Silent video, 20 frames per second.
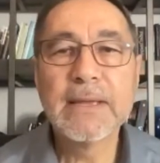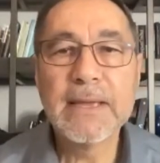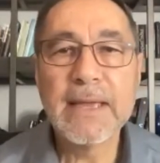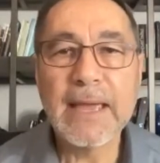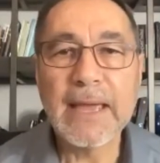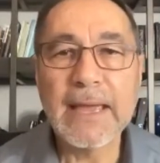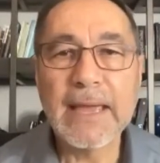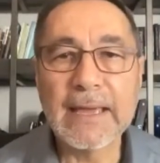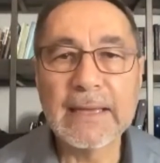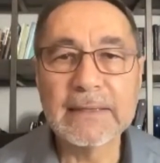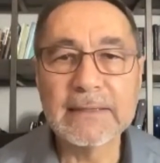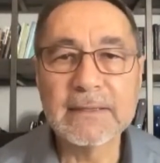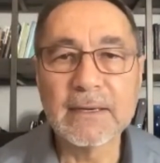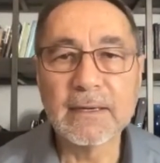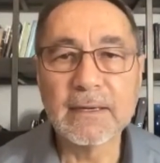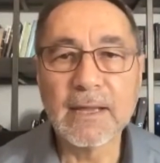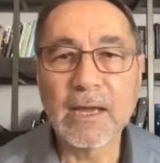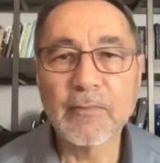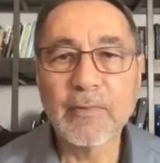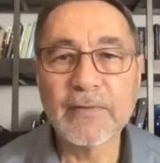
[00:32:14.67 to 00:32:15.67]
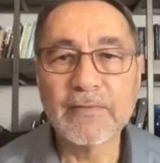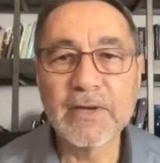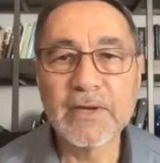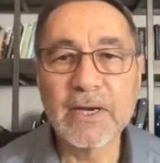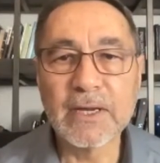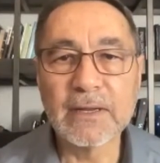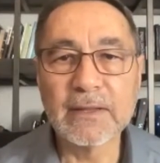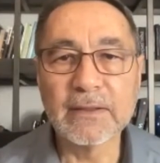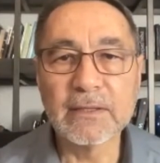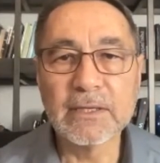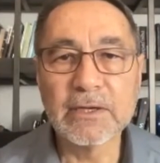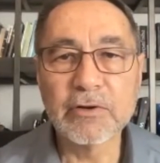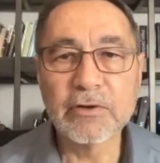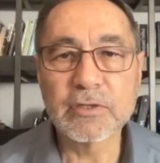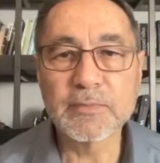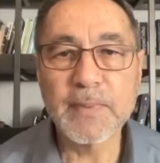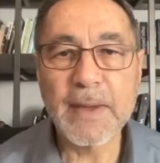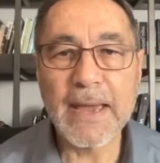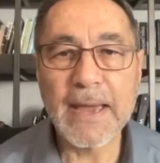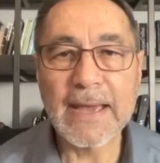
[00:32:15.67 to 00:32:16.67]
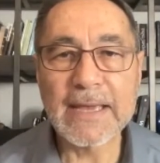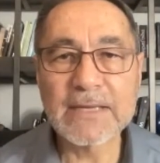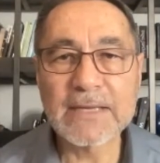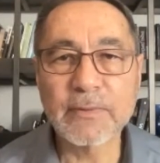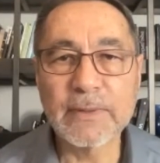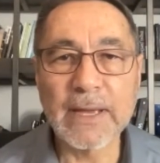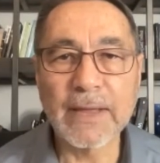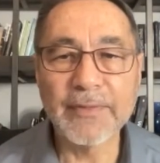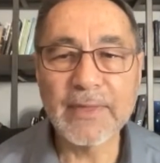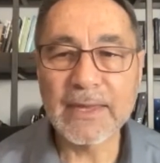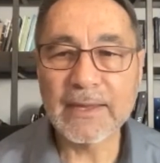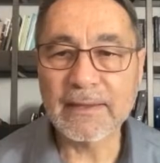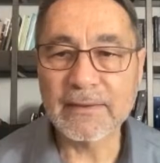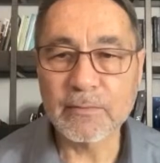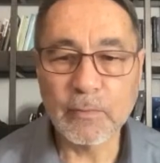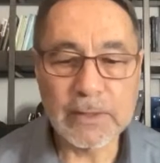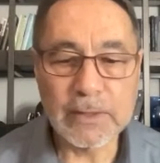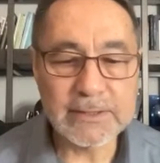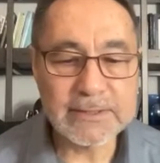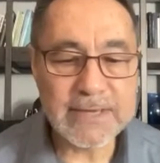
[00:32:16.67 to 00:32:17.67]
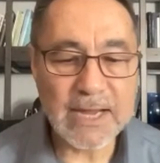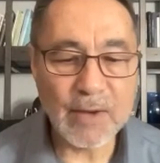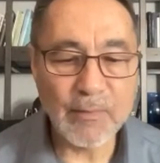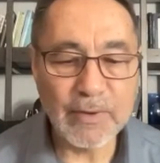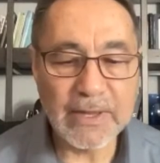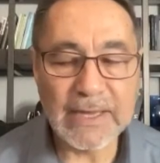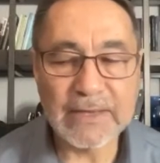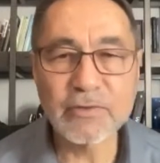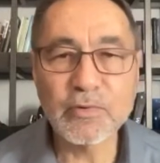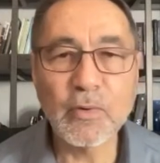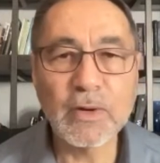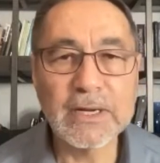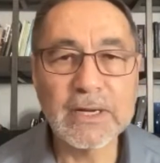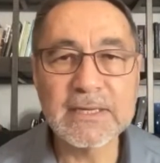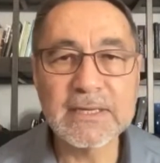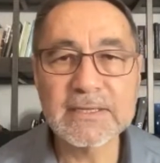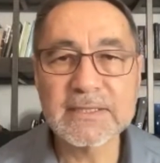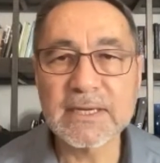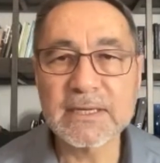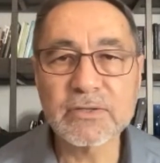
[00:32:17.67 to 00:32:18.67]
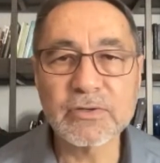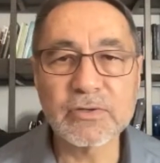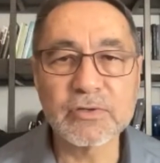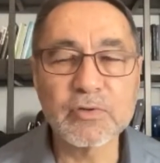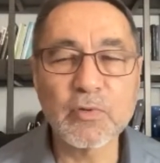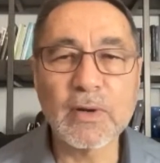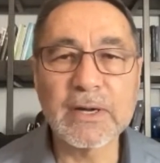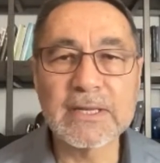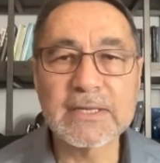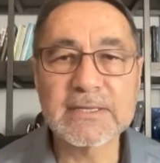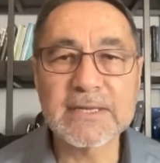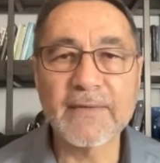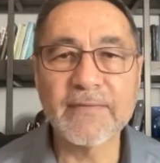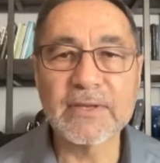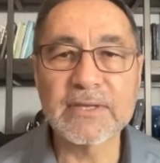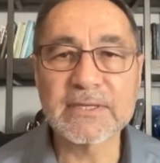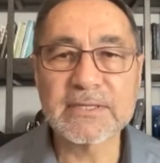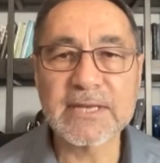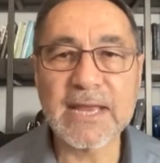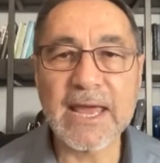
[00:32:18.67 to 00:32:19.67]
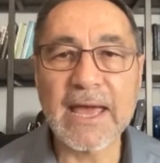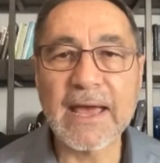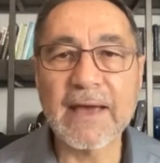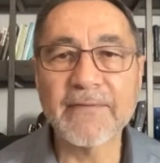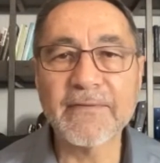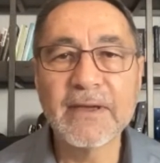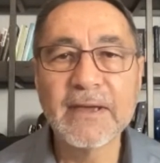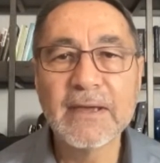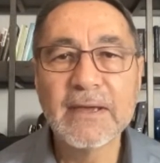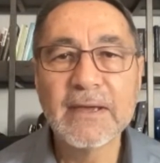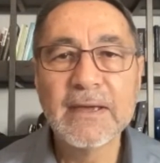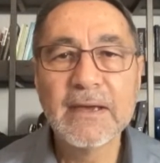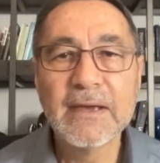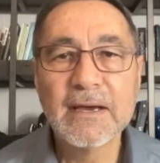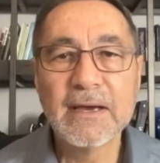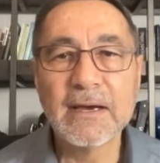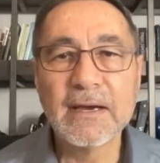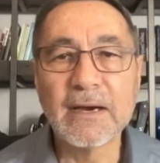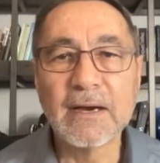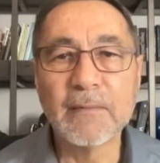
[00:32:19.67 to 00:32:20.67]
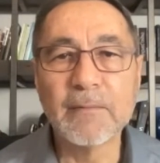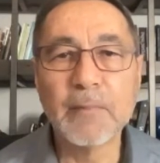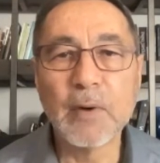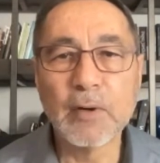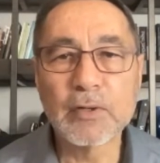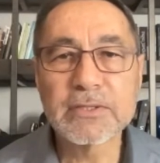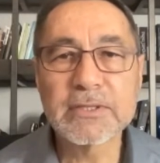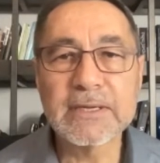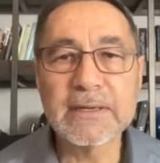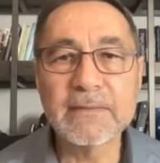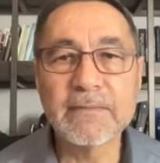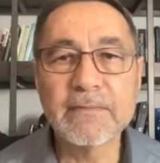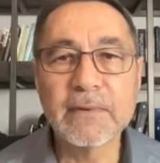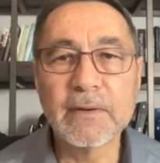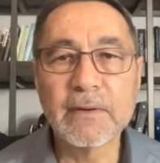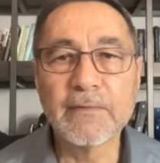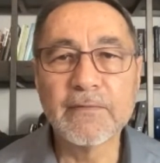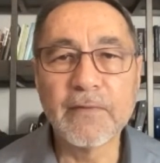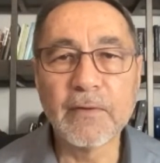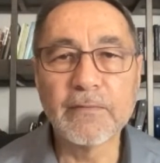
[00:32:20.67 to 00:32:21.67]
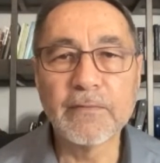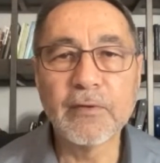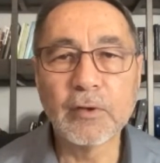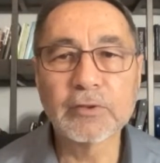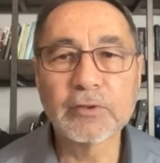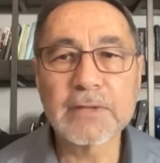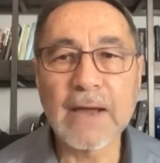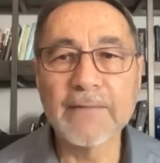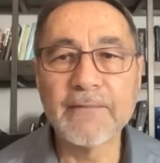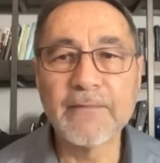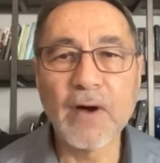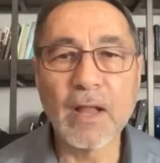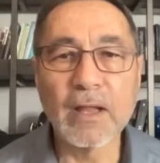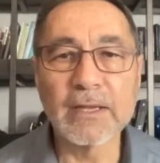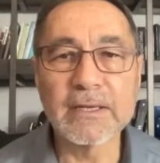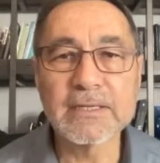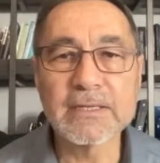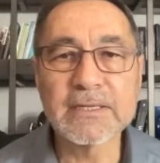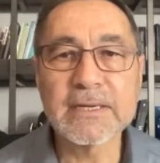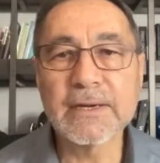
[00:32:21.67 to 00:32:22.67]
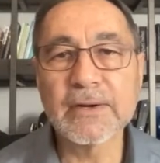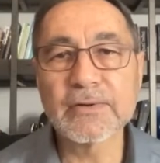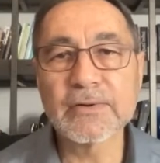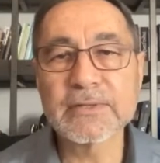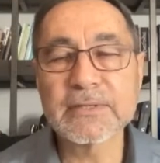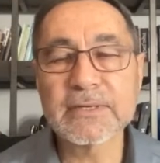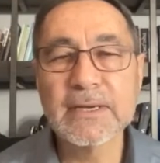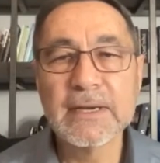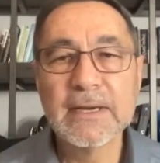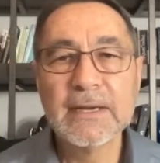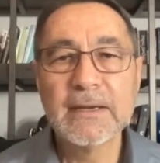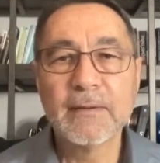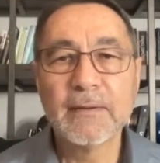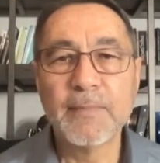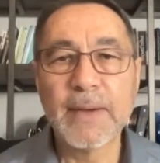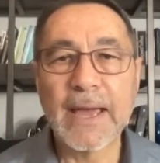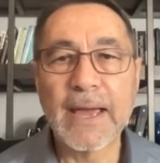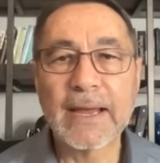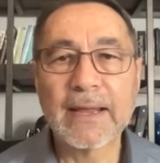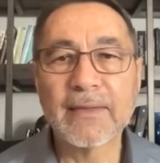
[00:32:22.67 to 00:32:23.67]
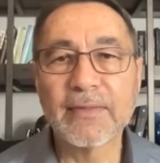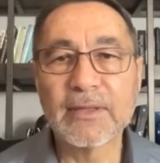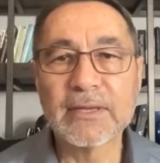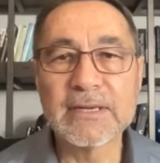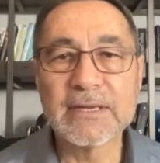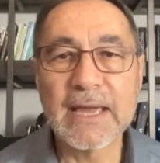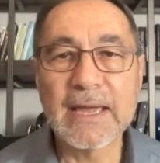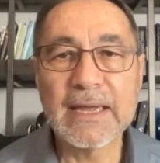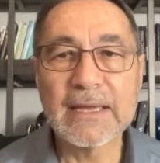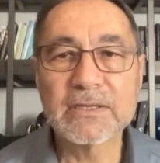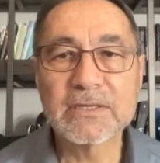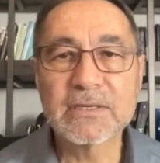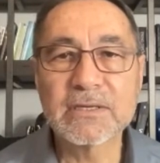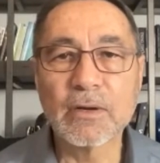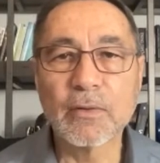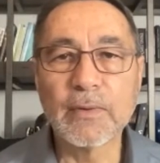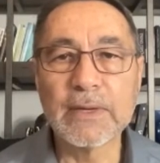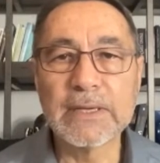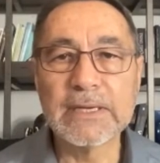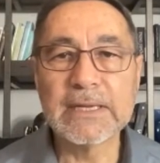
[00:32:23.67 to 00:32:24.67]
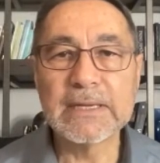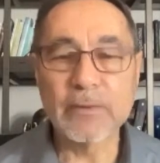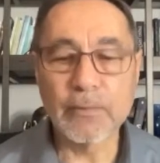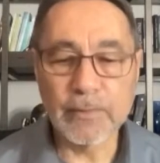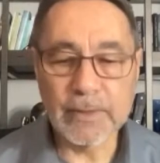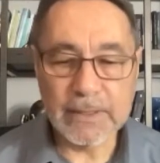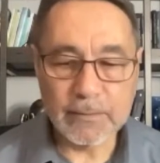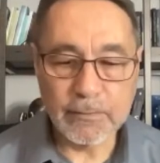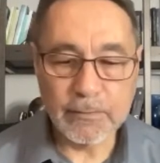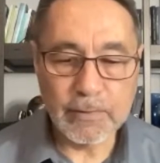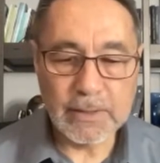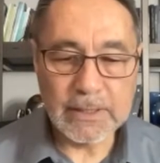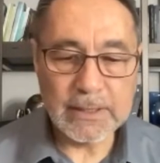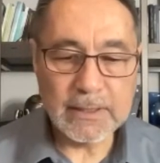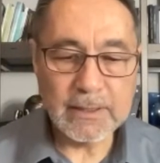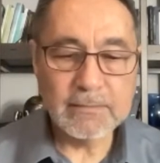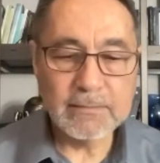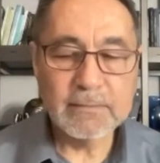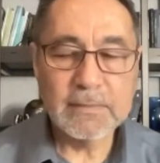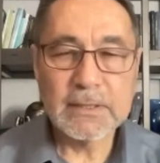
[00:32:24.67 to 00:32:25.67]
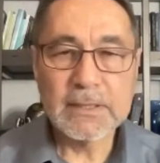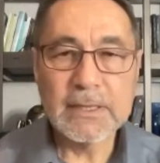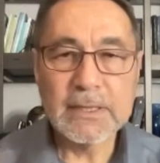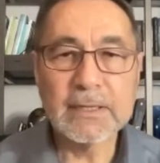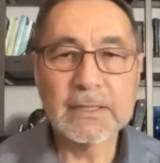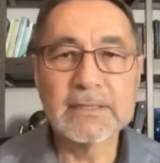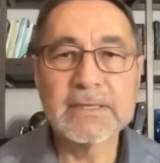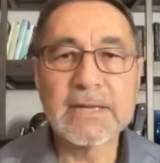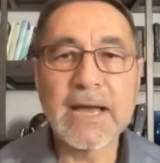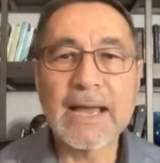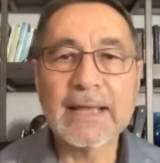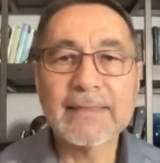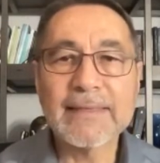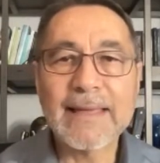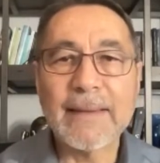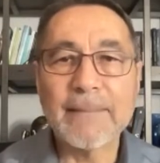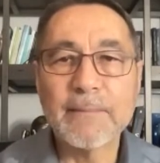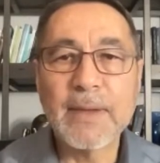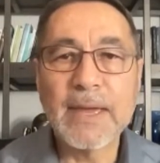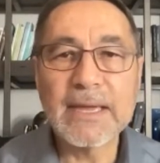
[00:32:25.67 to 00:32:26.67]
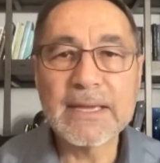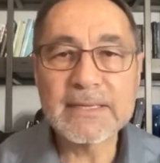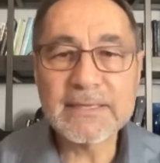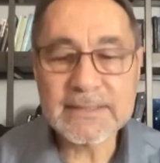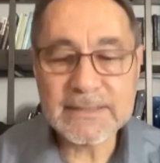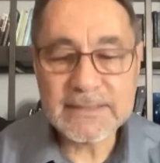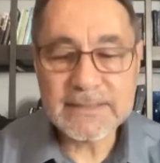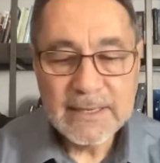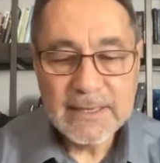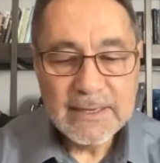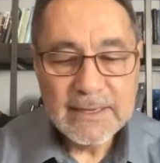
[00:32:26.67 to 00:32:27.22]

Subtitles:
And like we've done in years past, I think at one time we had 26 or 27 staff, mostly full-time volunteers back in the day. And so we need to reignite that base.